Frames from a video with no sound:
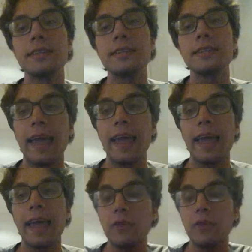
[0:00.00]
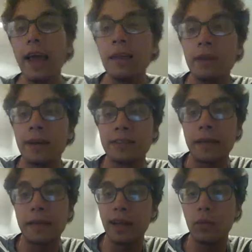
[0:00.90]
anything away from United because
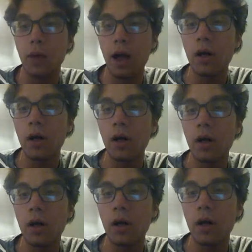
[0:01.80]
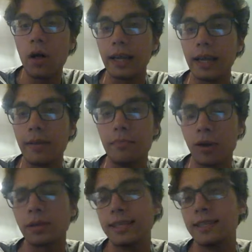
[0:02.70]
they played well. And, like,
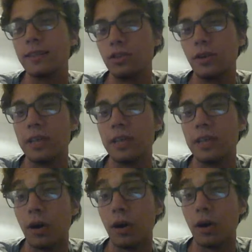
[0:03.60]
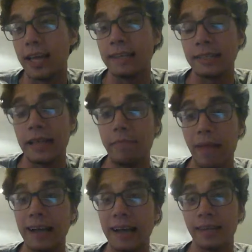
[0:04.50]
I mean, partially that's because Jose put all his eggs
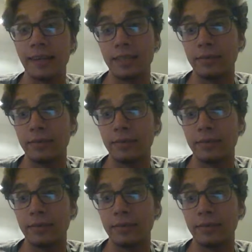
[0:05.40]
in that basket